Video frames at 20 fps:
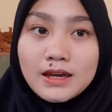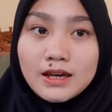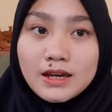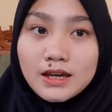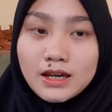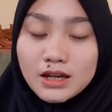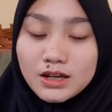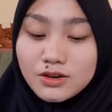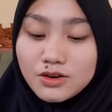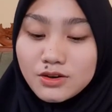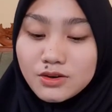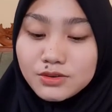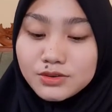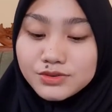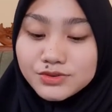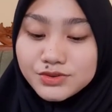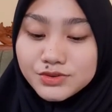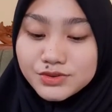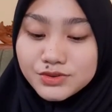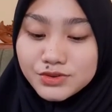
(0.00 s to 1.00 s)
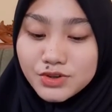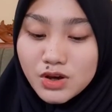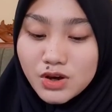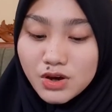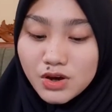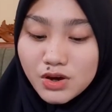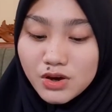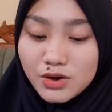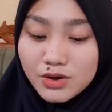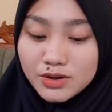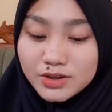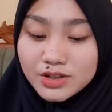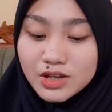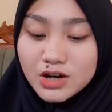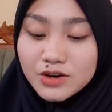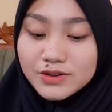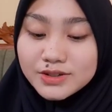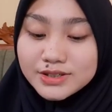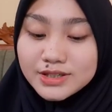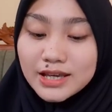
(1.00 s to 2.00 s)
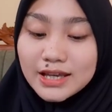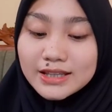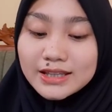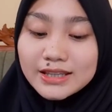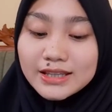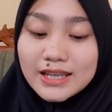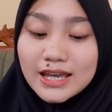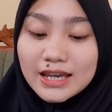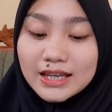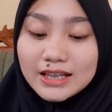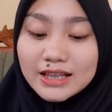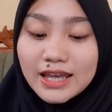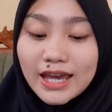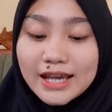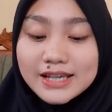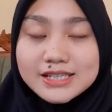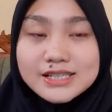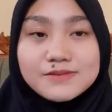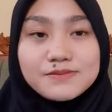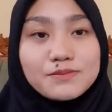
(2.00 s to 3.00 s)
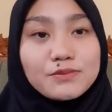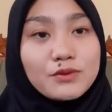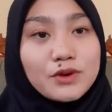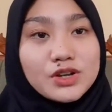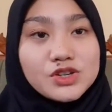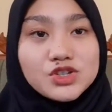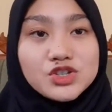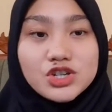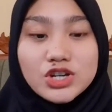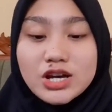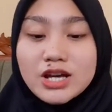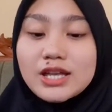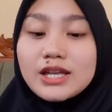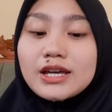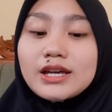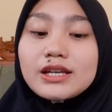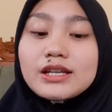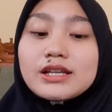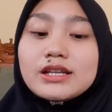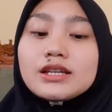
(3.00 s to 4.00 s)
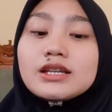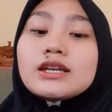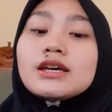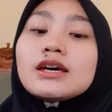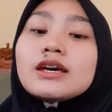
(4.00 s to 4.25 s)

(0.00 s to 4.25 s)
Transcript: And also there is a daily expression.